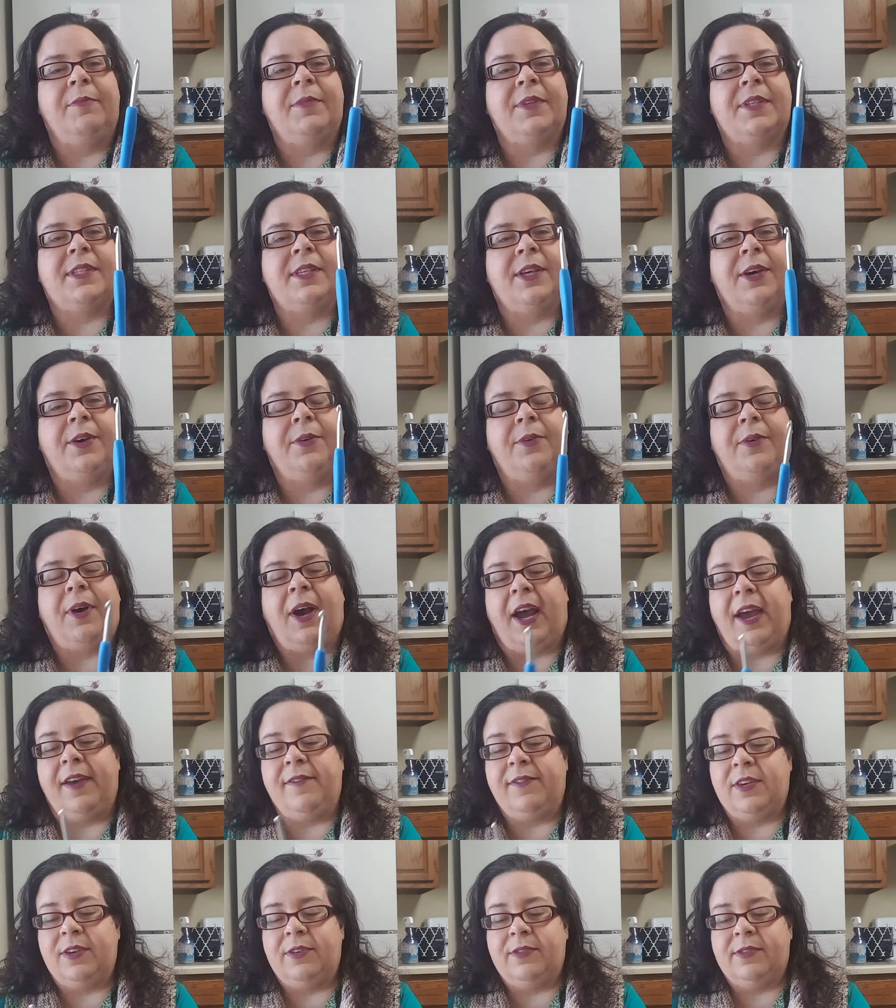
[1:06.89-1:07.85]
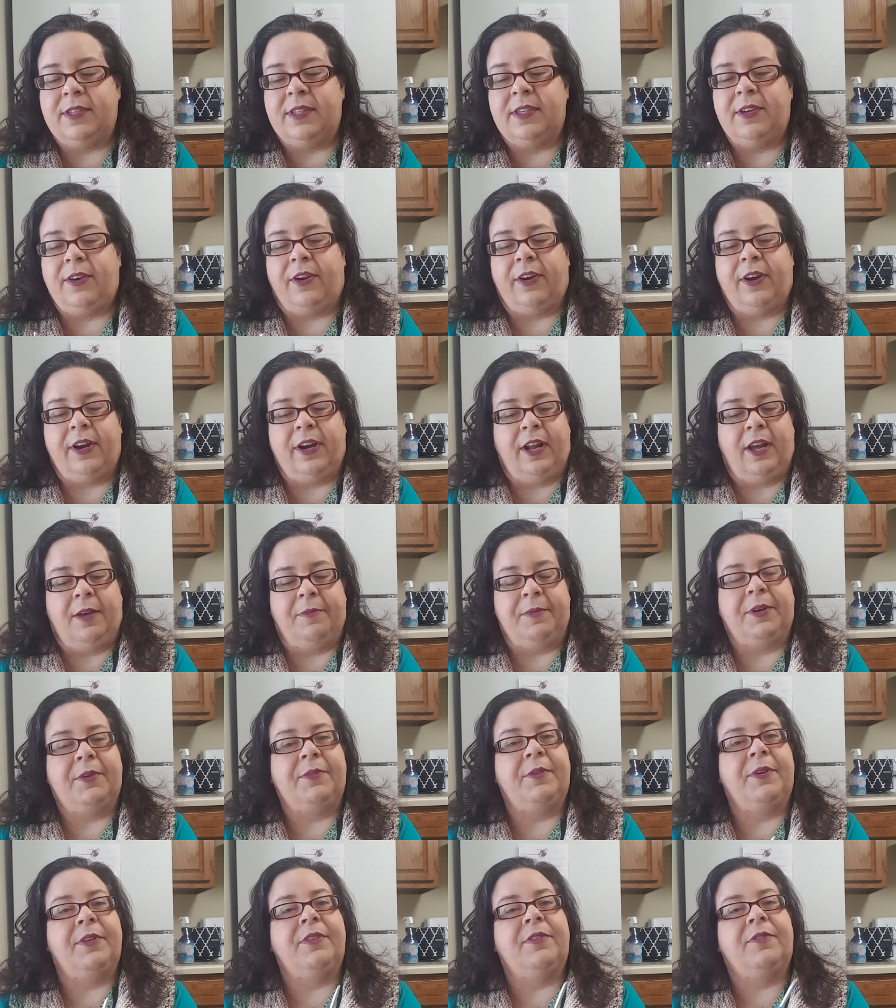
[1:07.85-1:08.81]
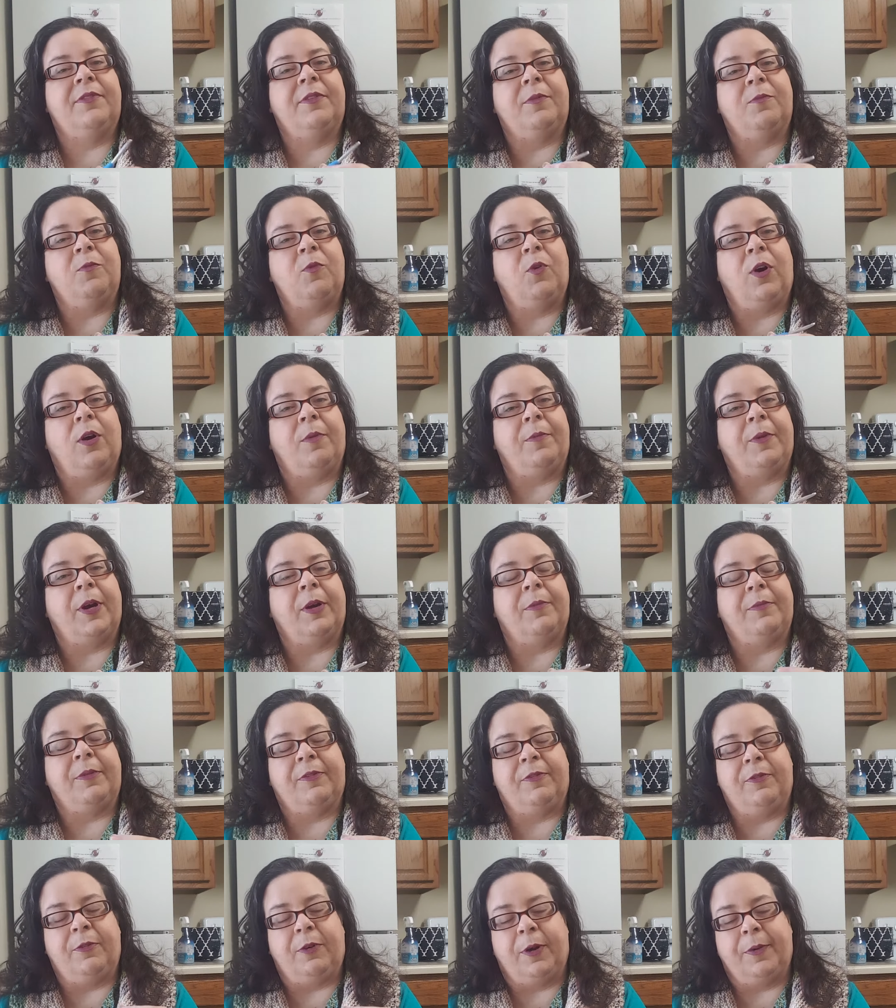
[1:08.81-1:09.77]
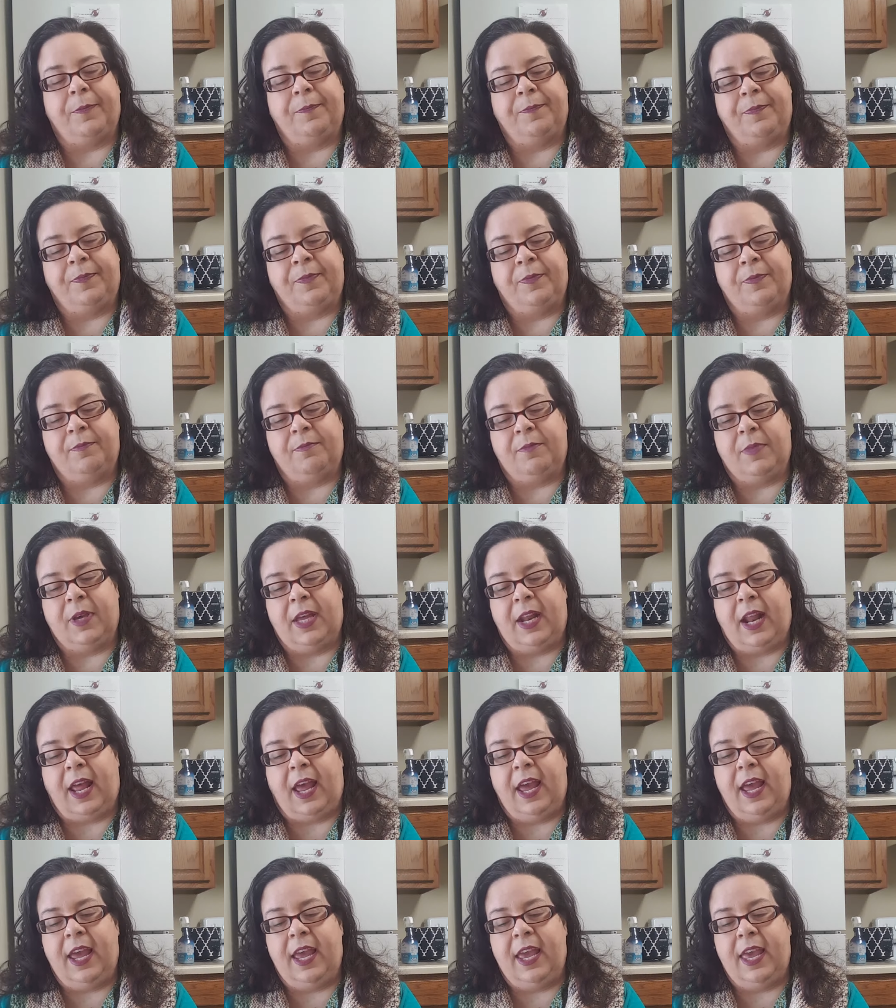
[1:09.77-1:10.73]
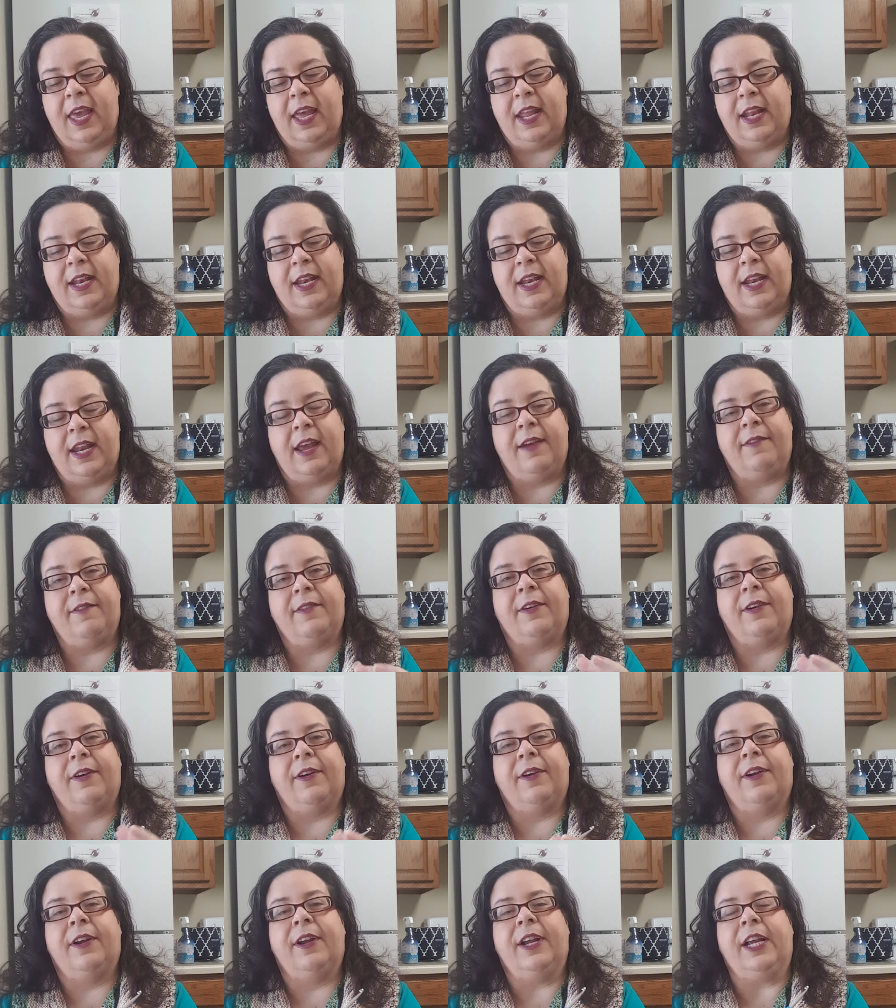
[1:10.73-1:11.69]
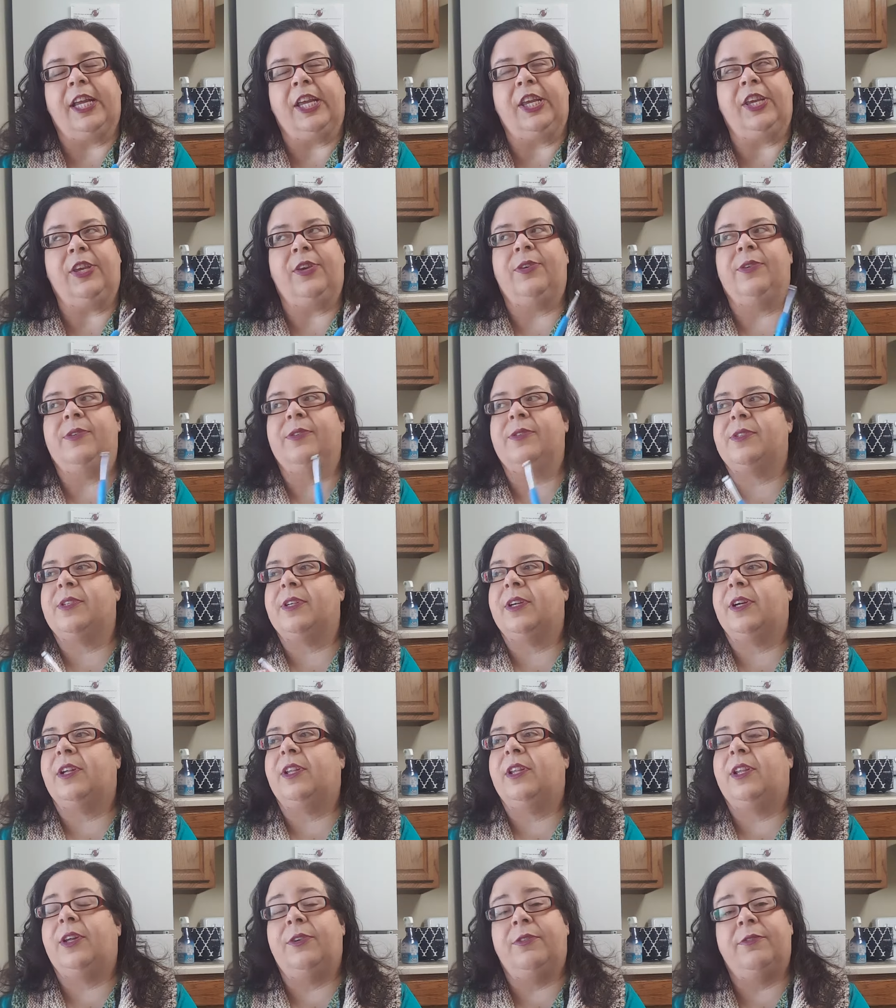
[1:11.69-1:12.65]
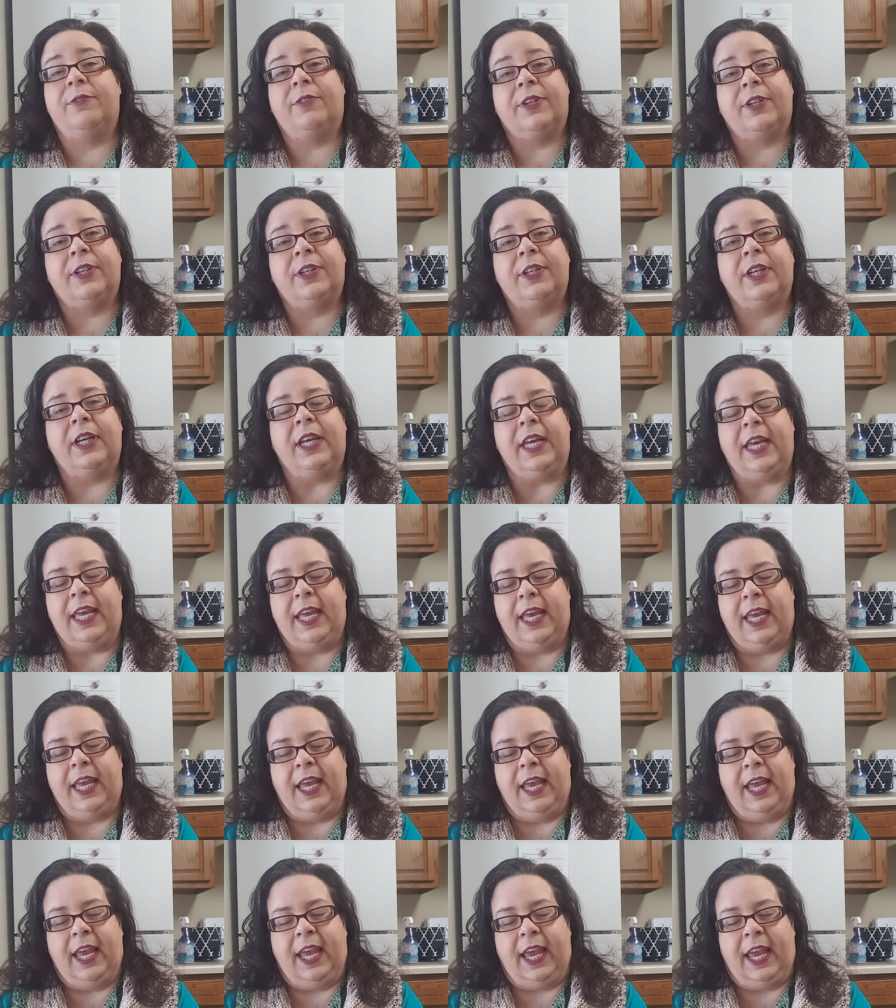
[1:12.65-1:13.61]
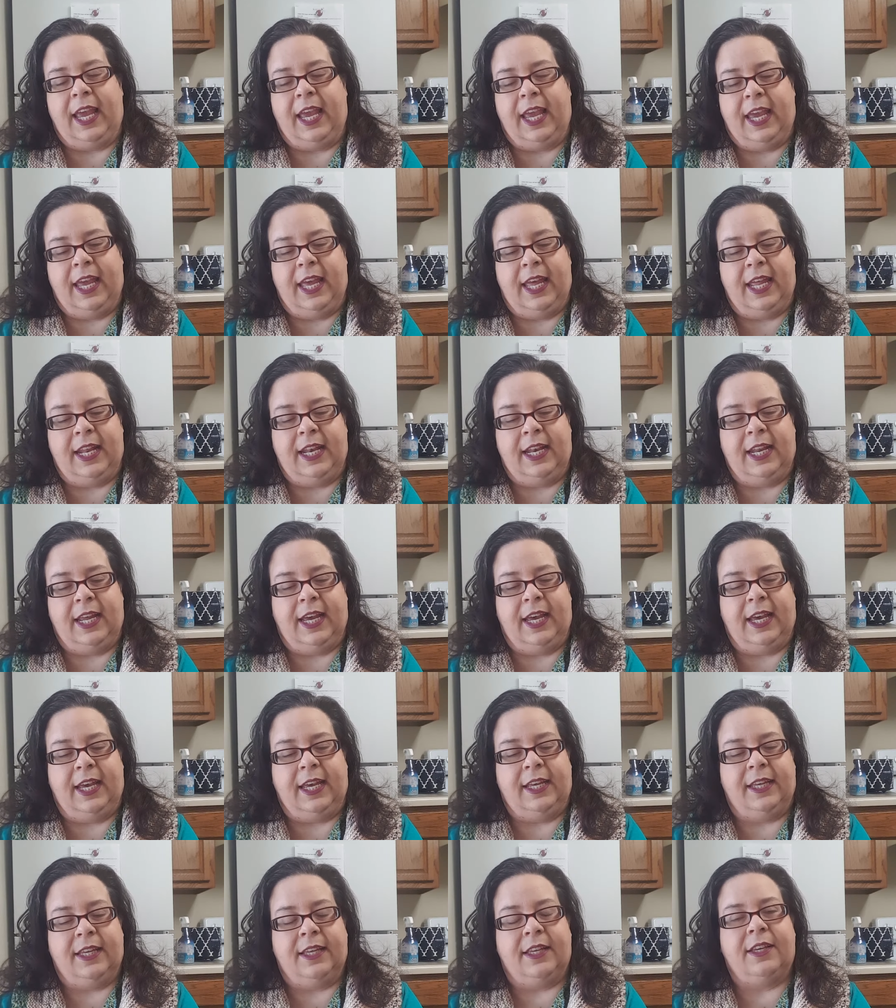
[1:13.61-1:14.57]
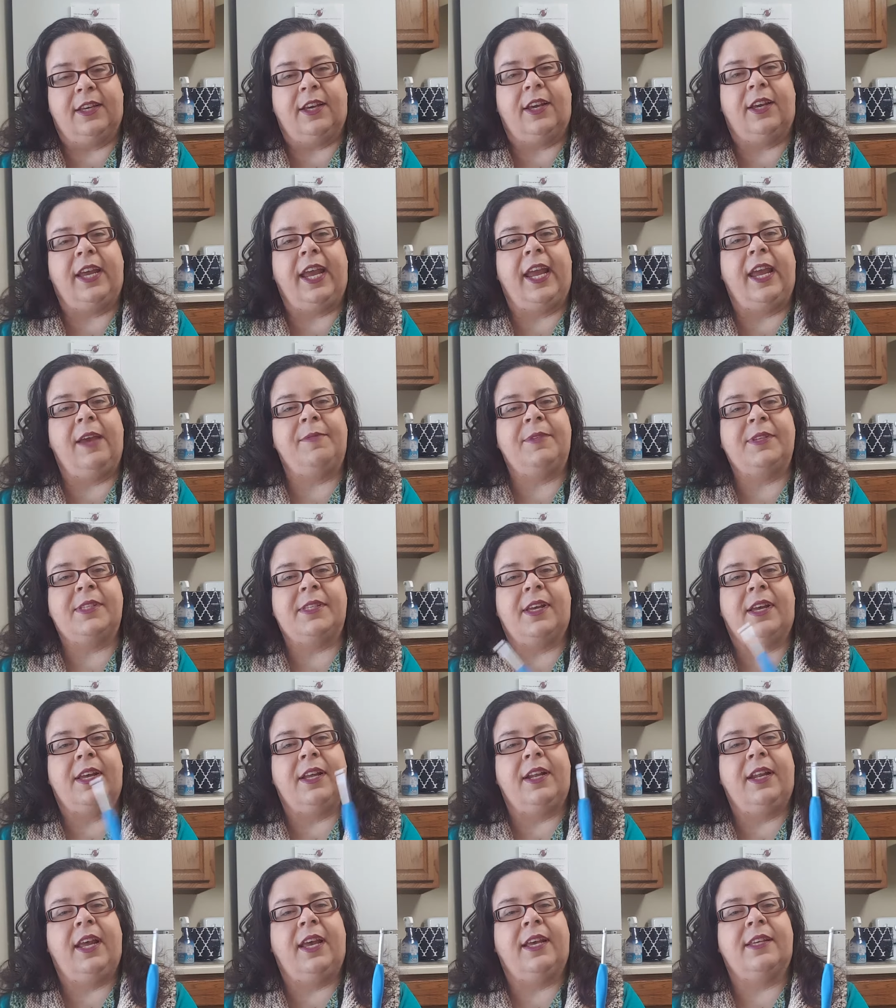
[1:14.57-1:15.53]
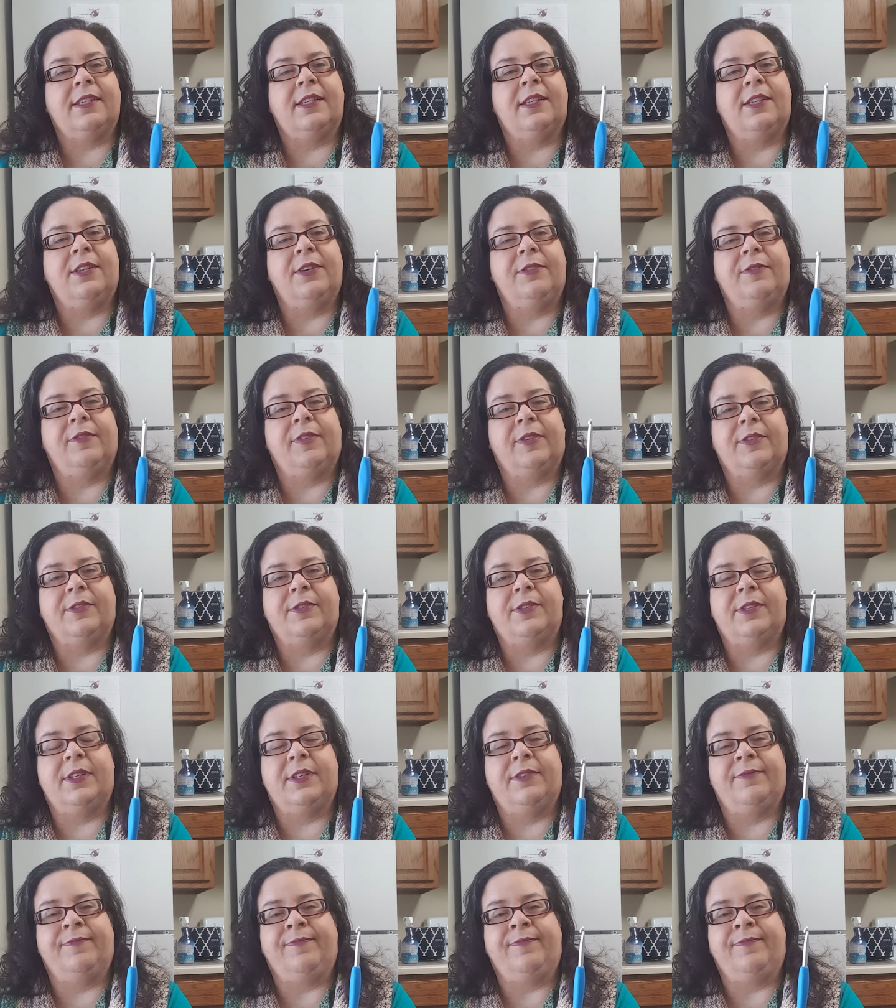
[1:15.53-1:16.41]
So I've used the ergonomic ones from Walmart before, but I had never used a clover, and Amazon has clovers.